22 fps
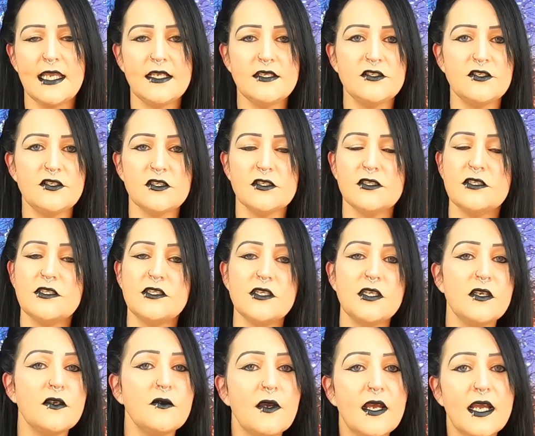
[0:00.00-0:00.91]
It's just
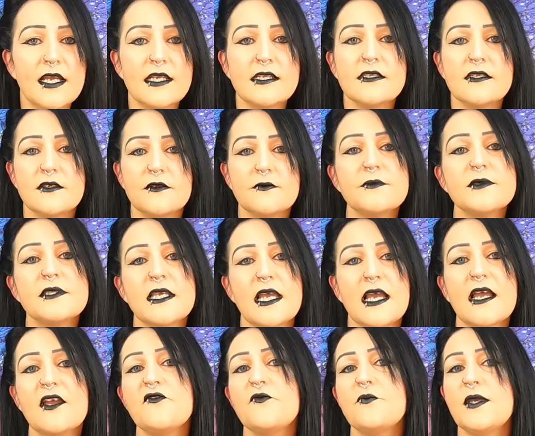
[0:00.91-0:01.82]
two items
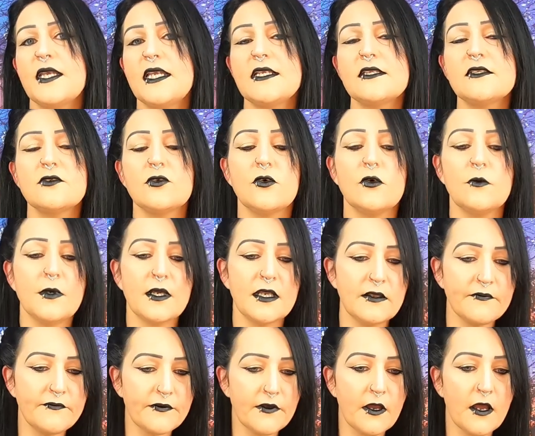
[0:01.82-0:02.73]
that I've picked up
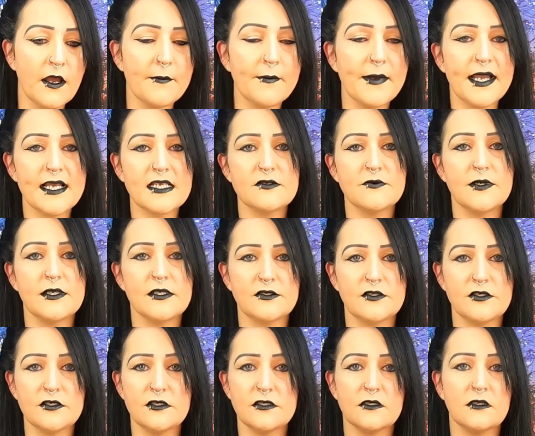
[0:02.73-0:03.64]
and I thought I might as well
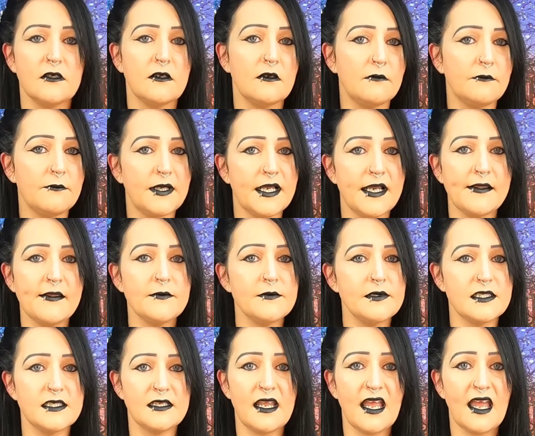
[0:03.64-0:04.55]
just combine
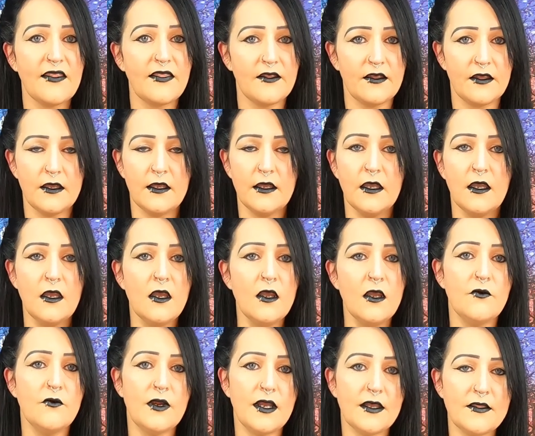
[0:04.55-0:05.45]
them together
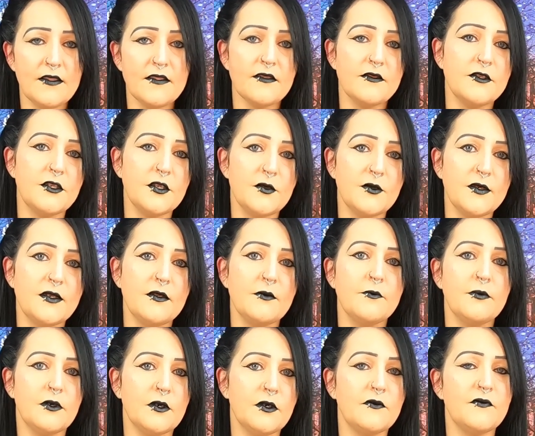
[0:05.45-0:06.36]
rather than doing
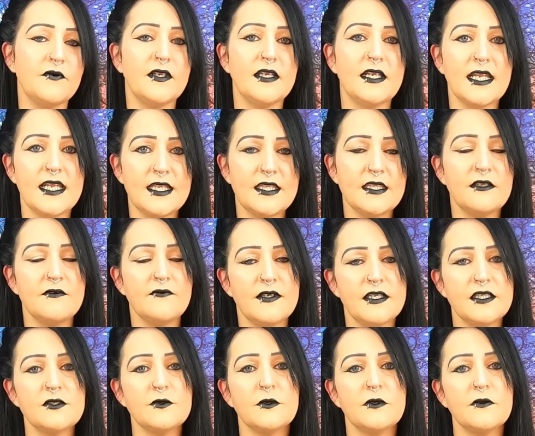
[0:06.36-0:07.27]
them both in an
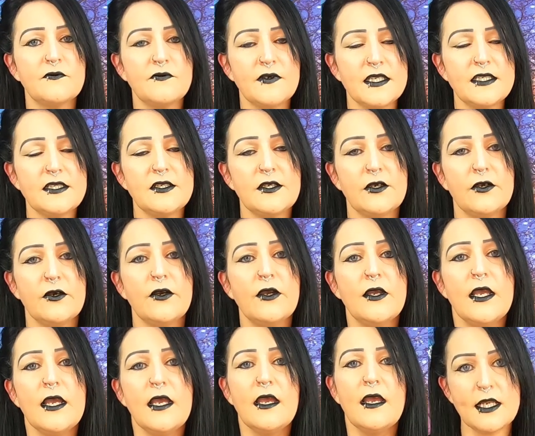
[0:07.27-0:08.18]
individual video.
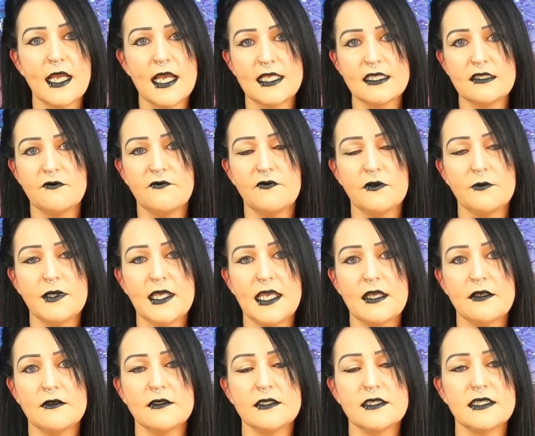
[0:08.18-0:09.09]
One item from
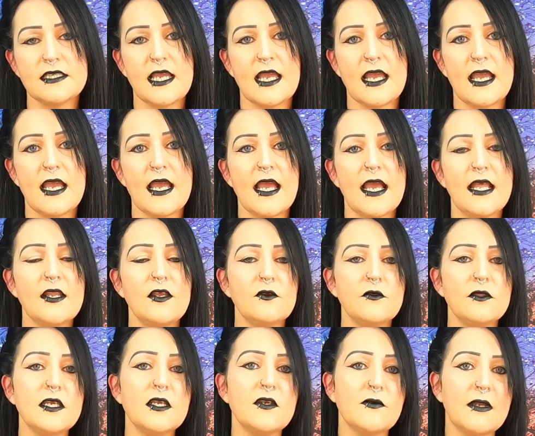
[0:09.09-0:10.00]
Killstar, and
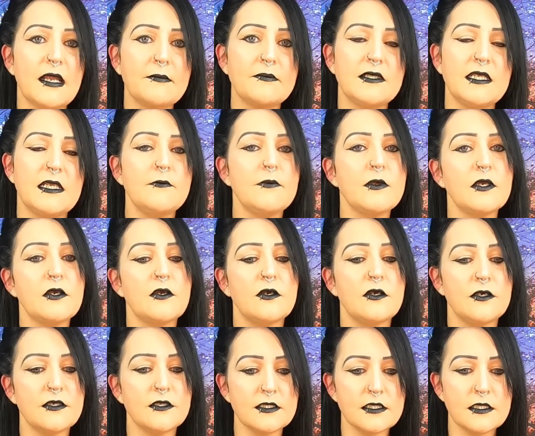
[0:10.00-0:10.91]
I only grabbed it
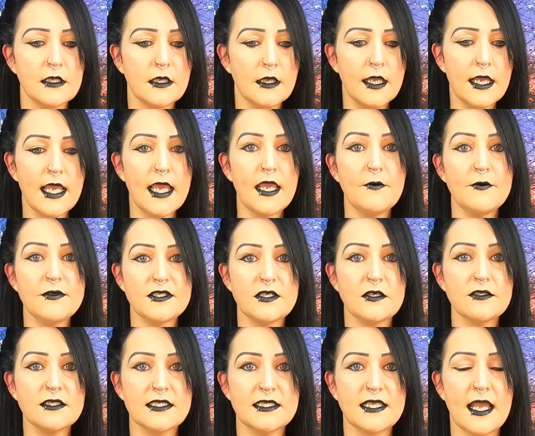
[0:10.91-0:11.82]
because it was
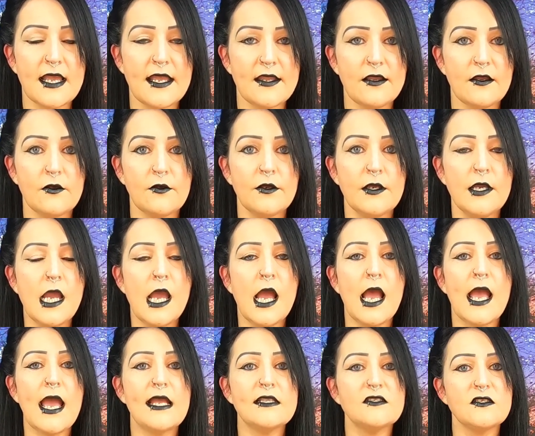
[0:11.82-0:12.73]
on sale.
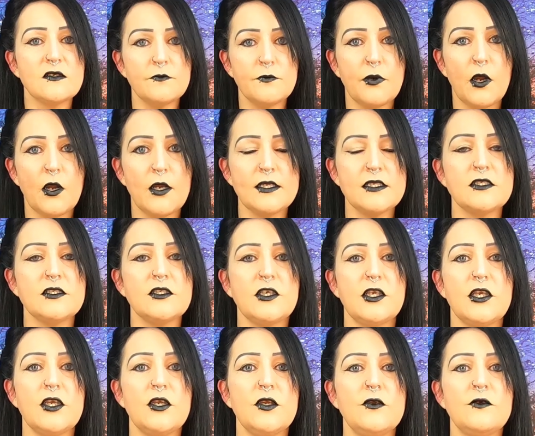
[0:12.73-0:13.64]
I had some points
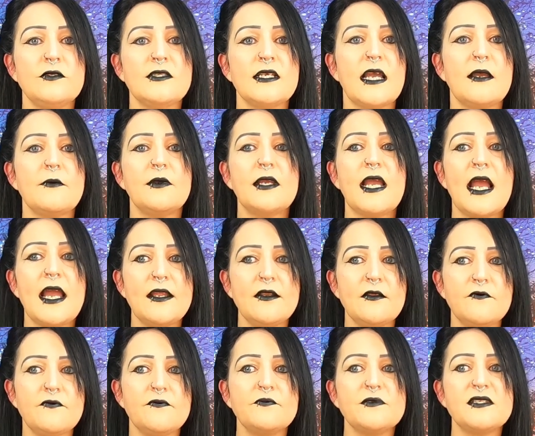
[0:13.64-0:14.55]
to use. I'm
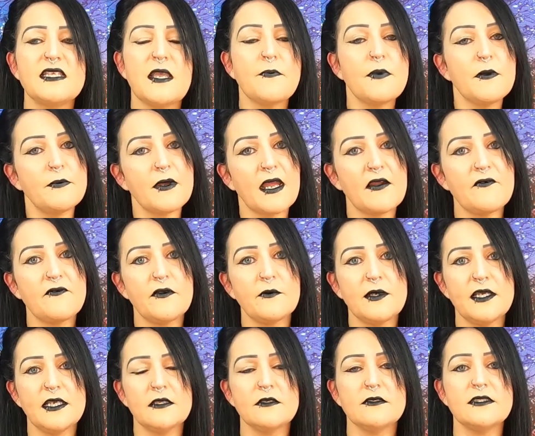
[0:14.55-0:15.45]
kind of stepping back
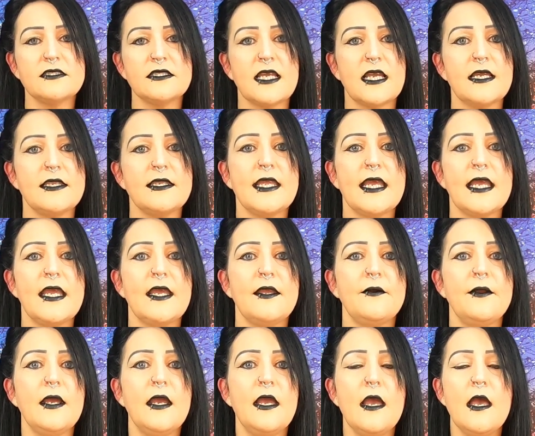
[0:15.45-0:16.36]
from Killstar
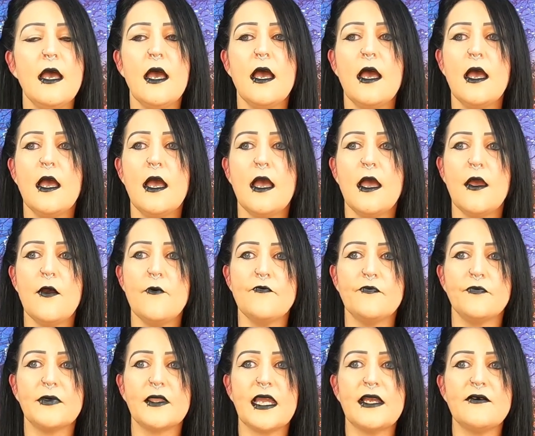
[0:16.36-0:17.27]
now.
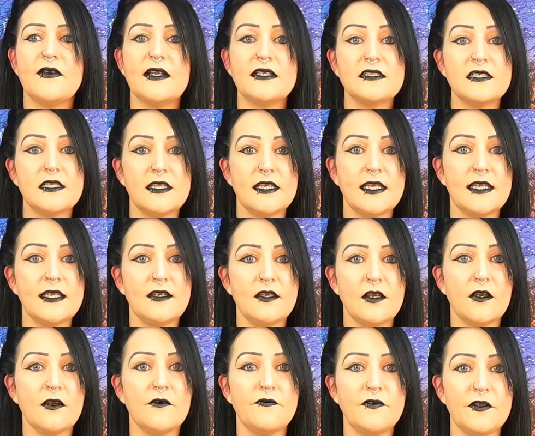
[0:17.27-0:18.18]
I've actually
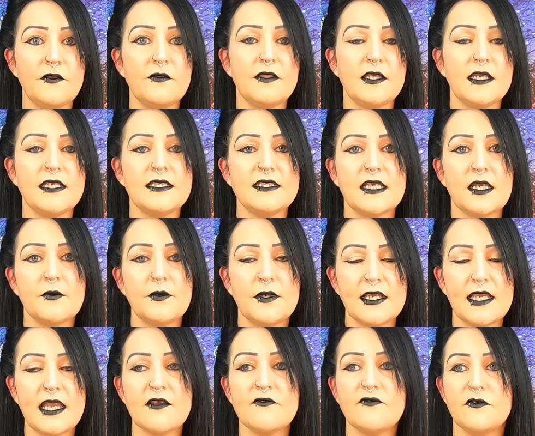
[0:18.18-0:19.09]
got a few things that I
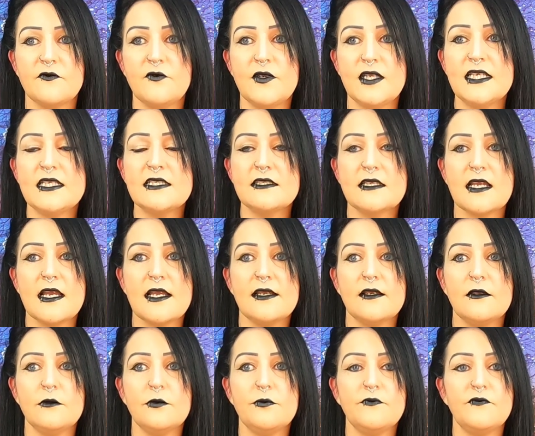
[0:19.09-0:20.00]
want to get from
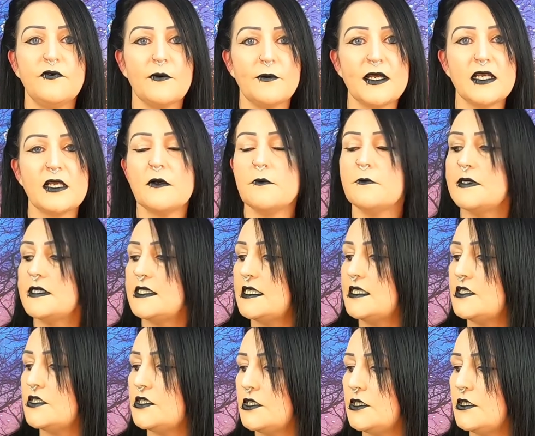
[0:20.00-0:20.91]
Restyle for my
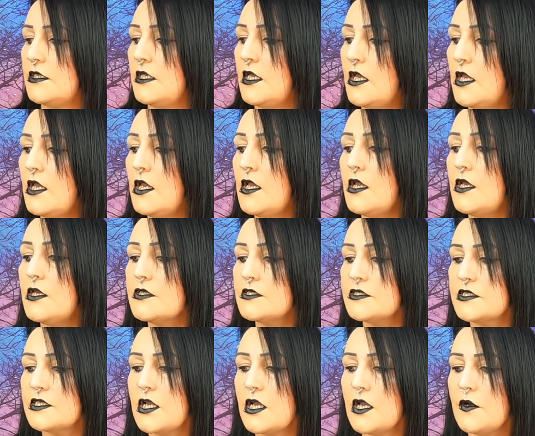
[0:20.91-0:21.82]
competition.
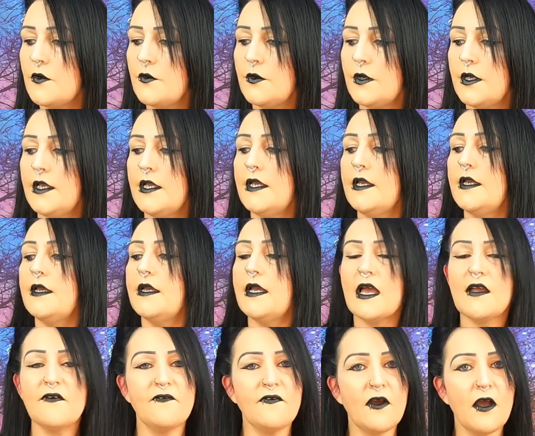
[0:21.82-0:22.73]
So
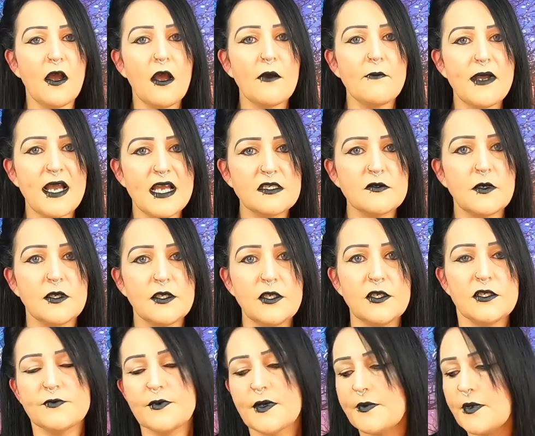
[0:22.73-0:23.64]
I thought I might as well
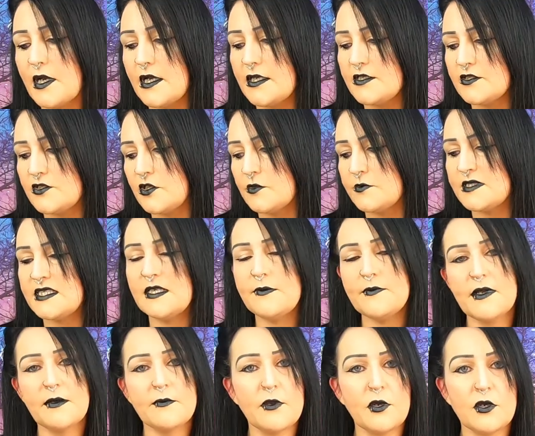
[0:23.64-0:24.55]
use my points up,
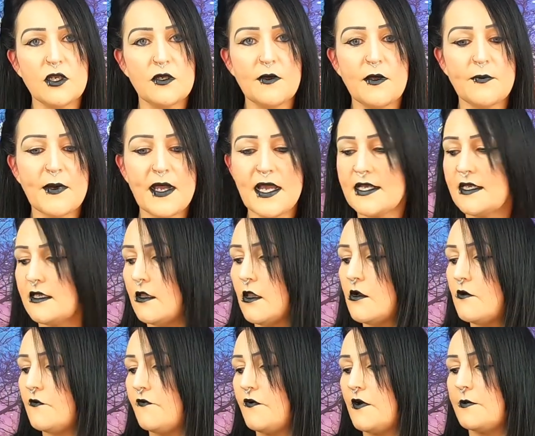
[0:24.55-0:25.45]
seeing I'm not going to be buying a
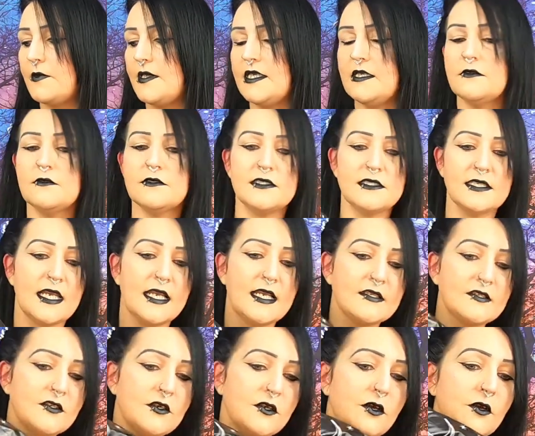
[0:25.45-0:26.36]
lot from
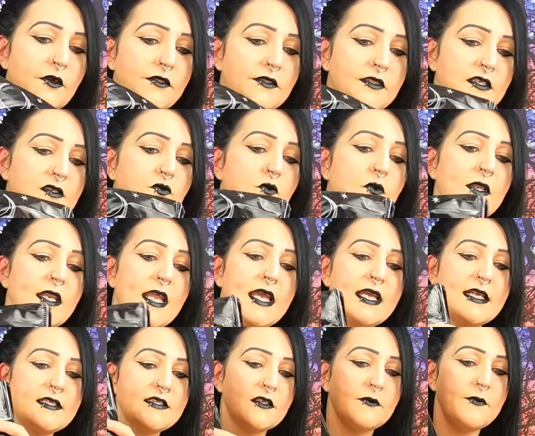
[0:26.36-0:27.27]
Killstar. So there's one
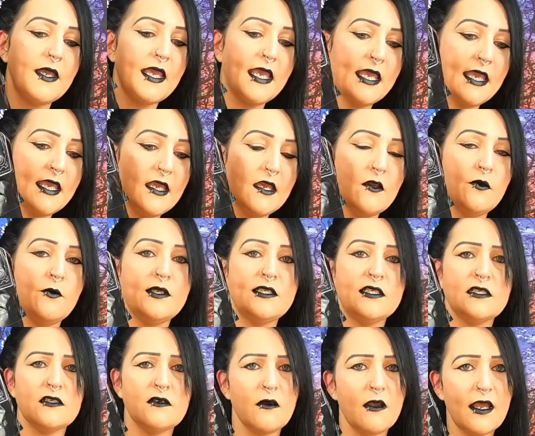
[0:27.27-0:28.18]
item here,
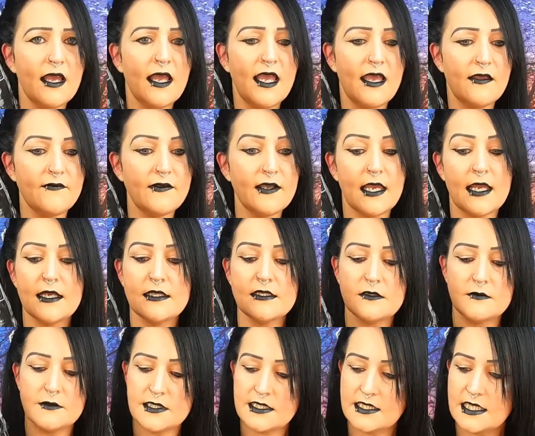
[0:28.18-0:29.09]
which is quite a heavy
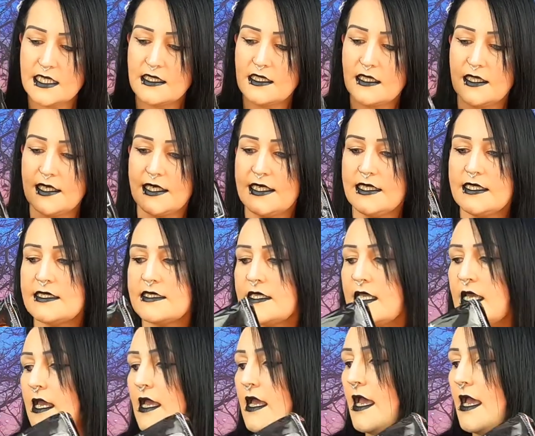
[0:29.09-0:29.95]
item to say the least.